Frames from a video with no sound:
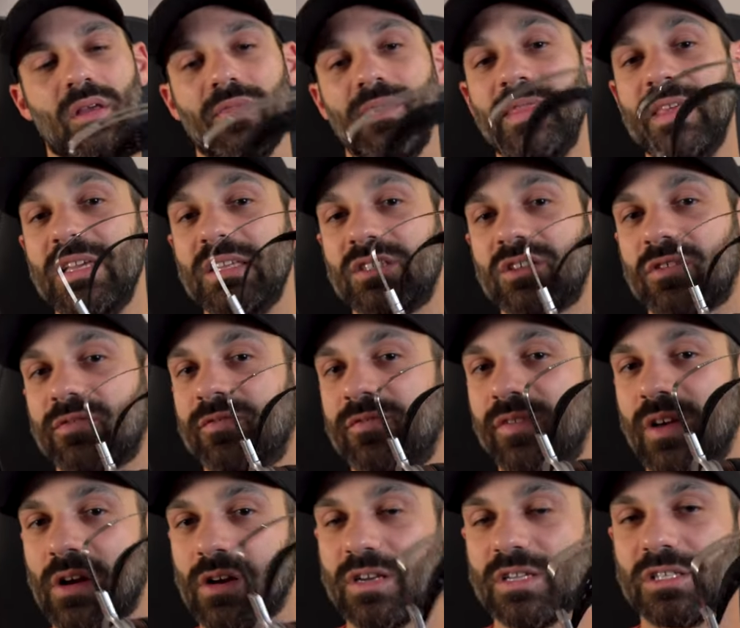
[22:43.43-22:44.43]
these are
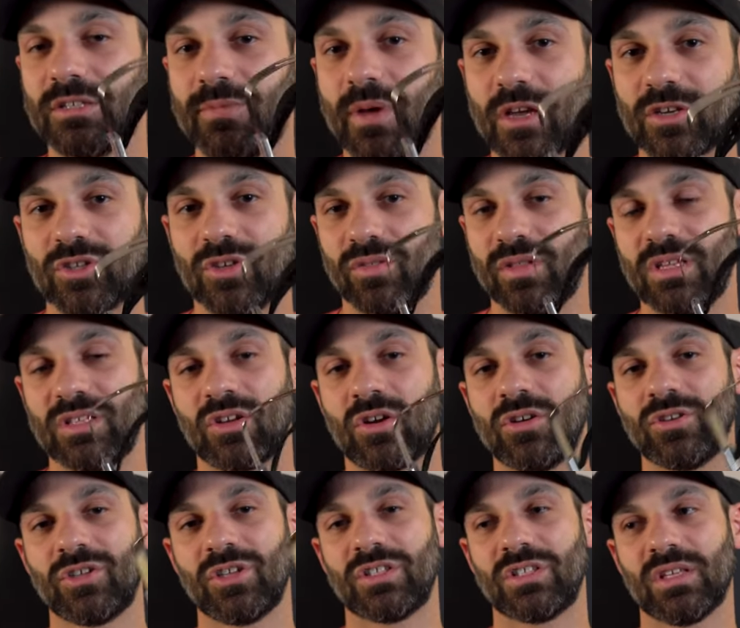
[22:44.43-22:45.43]
very special these
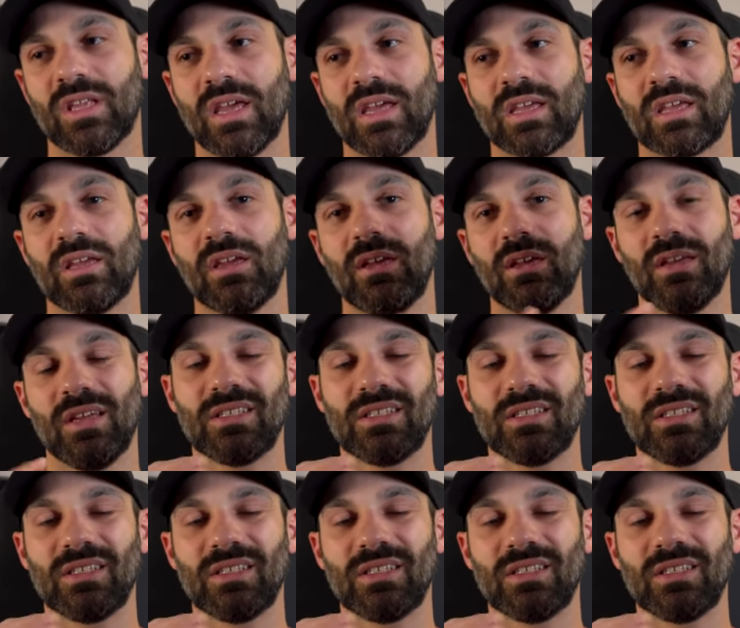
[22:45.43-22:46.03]
aren't just like